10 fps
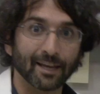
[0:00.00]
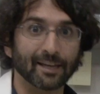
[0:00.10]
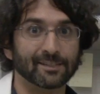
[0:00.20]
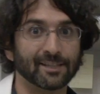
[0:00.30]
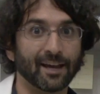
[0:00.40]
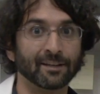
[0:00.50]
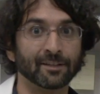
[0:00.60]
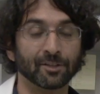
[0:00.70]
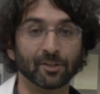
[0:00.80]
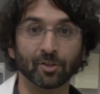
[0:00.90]
inside
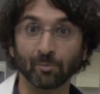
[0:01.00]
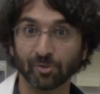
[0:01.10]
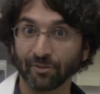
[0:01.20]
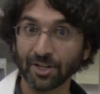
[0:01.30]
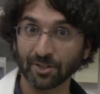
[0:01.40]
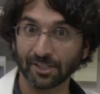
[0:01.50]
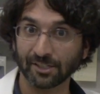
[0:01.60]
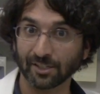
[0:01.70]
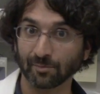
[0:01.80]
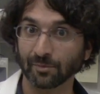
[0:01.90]
the observation
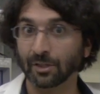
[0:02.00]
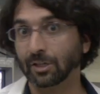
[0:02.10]
system.